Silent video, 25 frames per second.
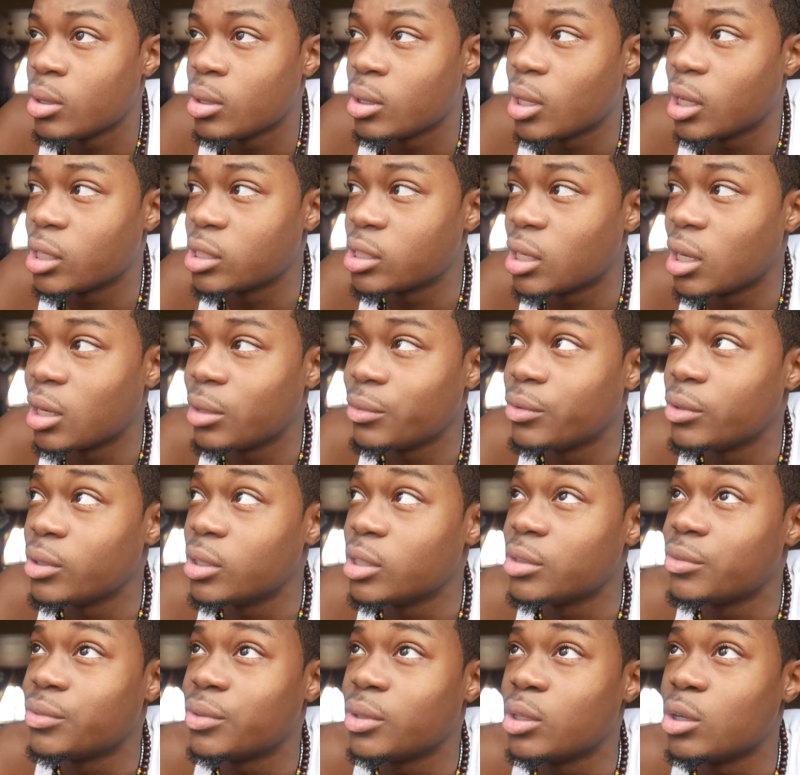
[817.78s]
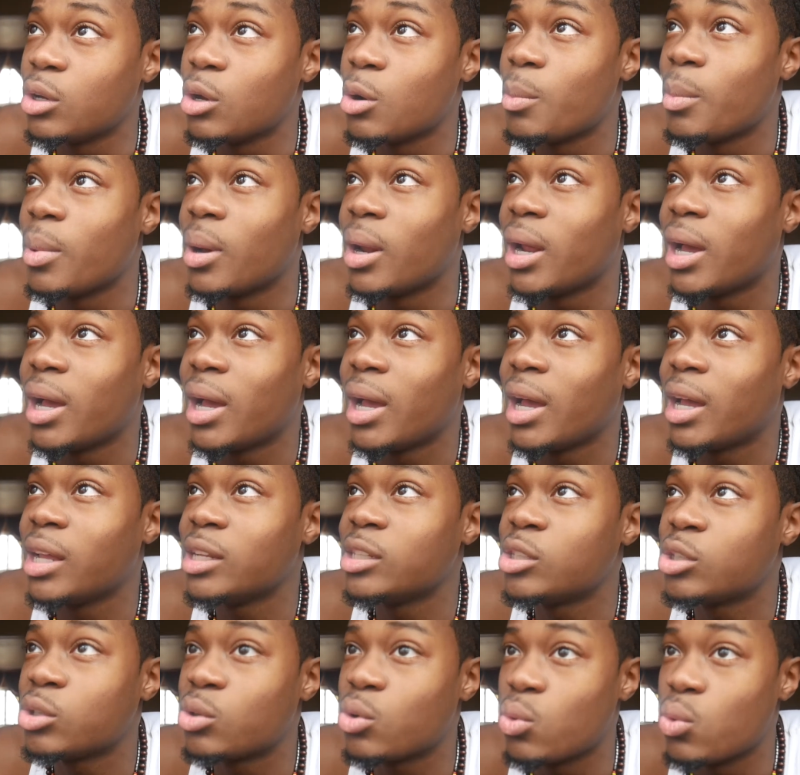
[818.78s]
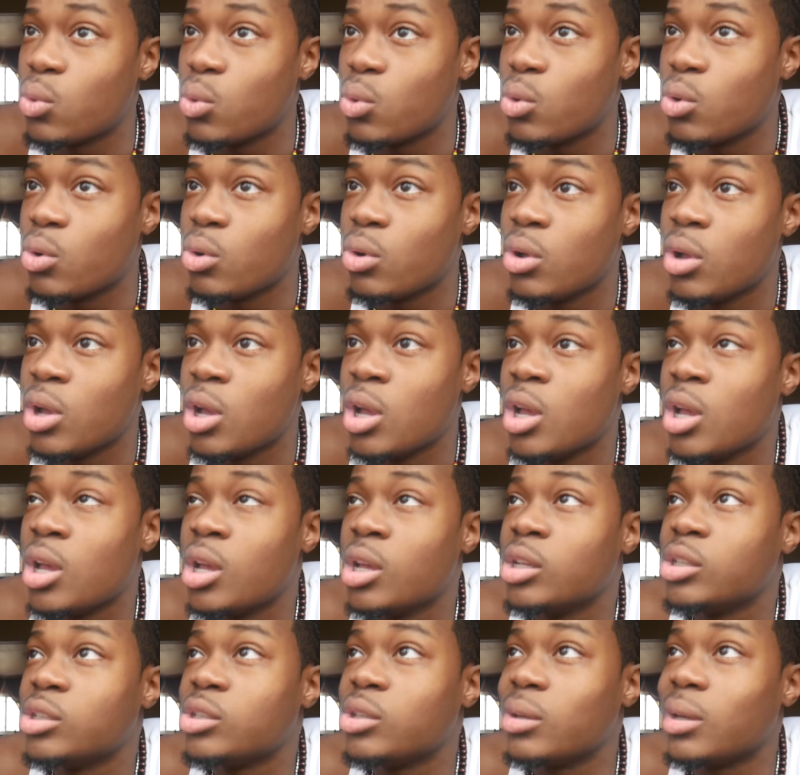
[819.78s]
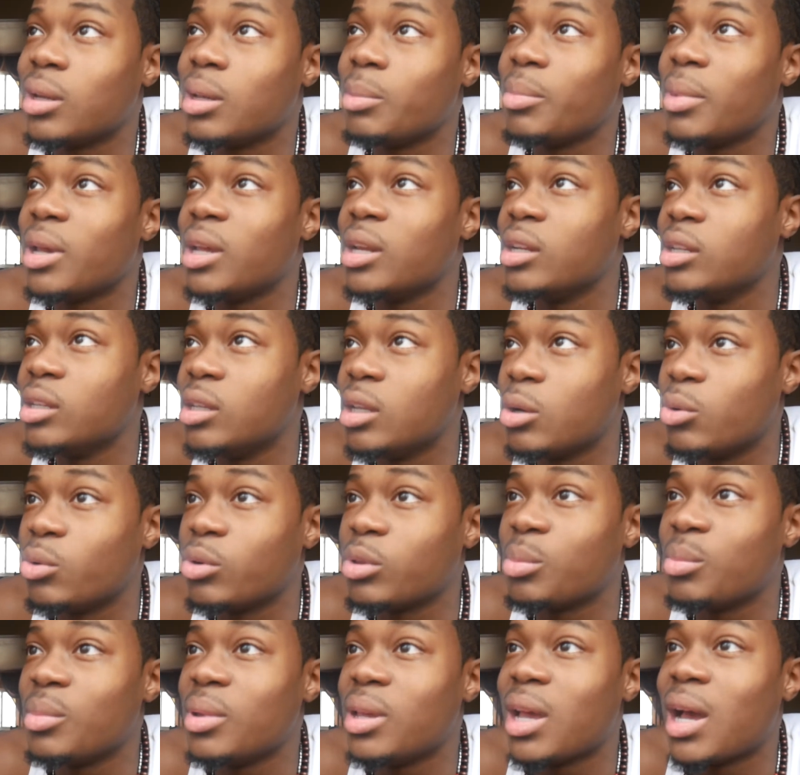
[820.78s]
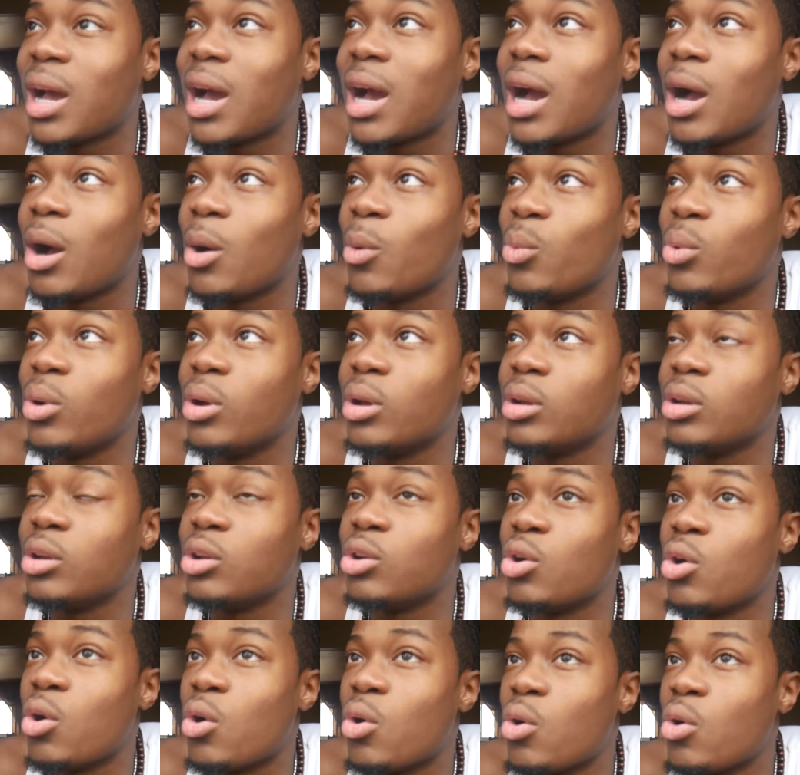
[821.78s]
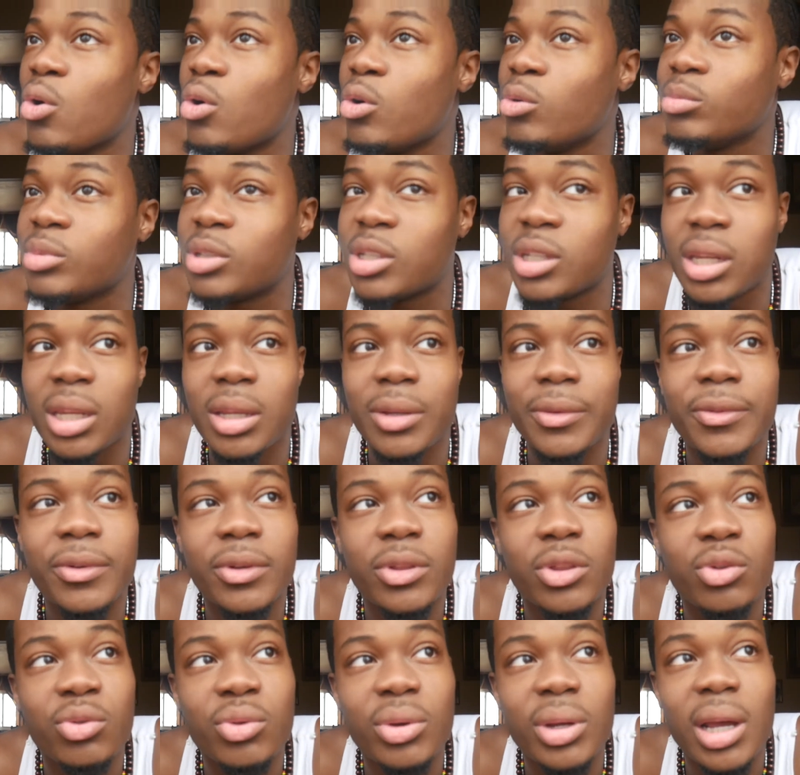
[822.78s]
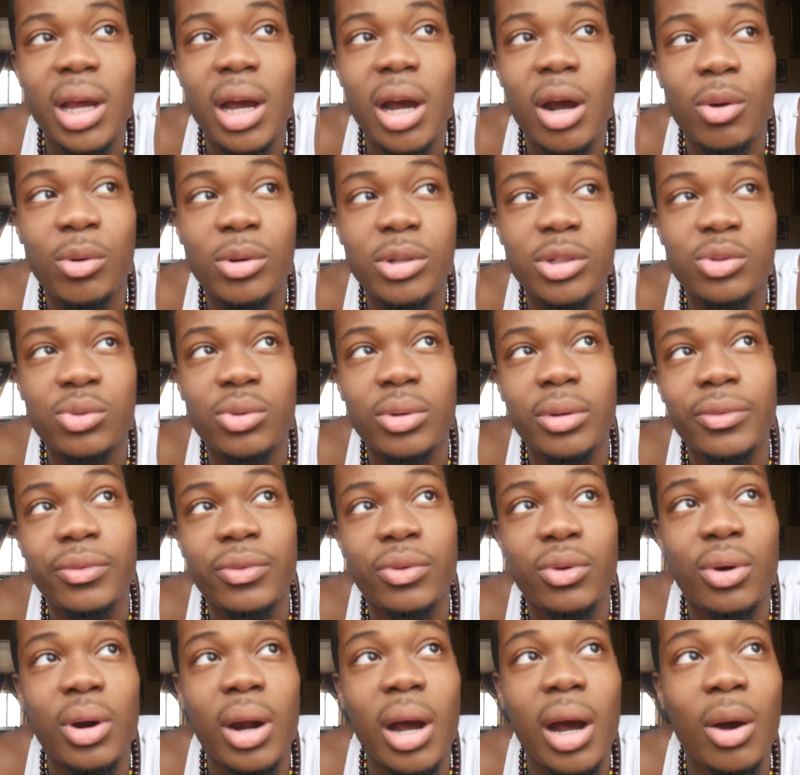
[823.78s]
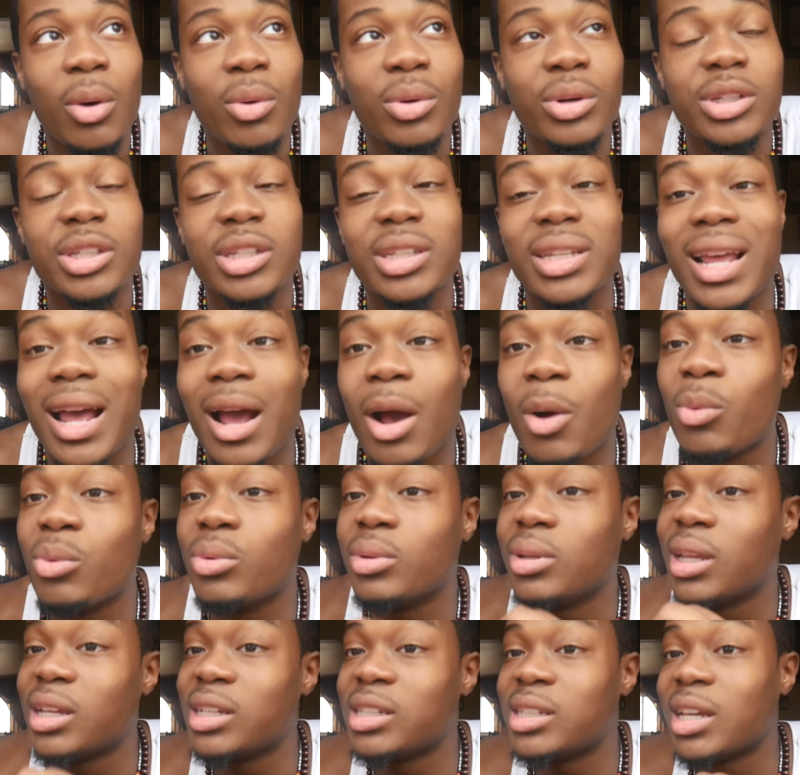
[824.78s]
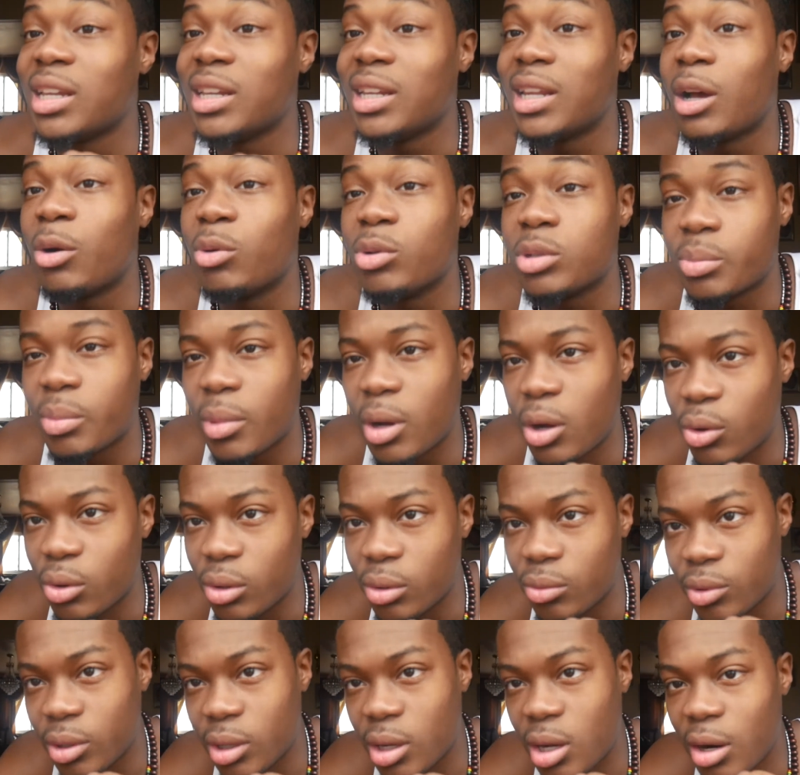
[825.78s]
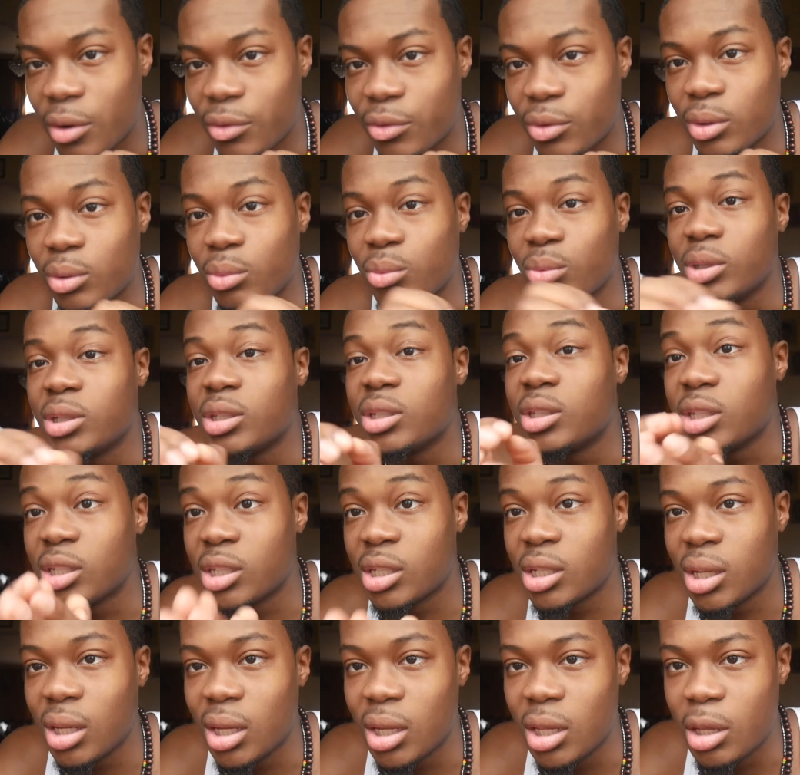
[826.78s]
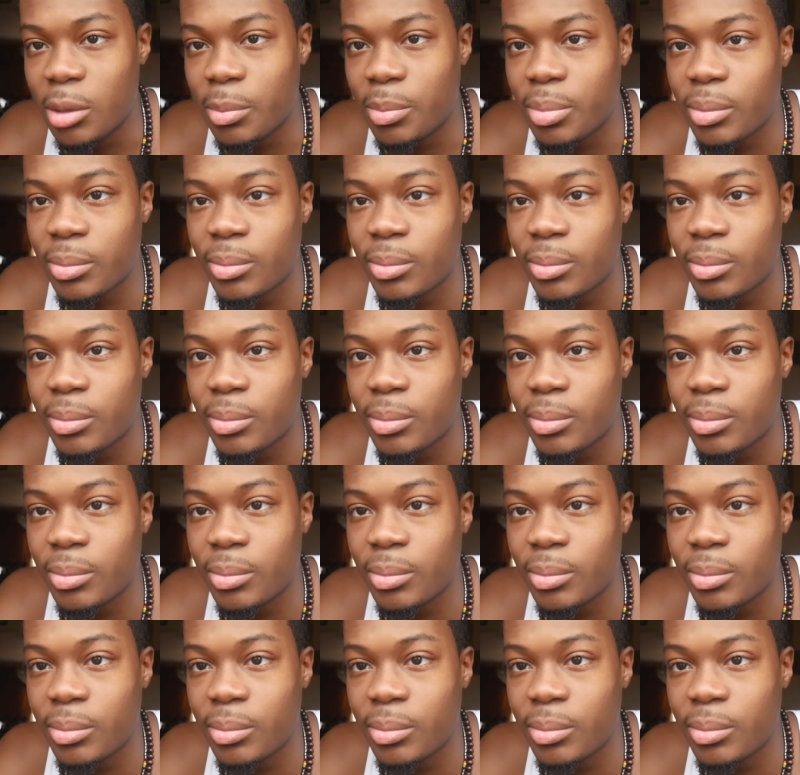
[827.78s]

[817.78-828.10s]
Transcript: That's not for this video, but I had school, so they made a deal with me. I would go home, sleep for 3 hours, 4 hours. They said that was my only recovery, was to sleep,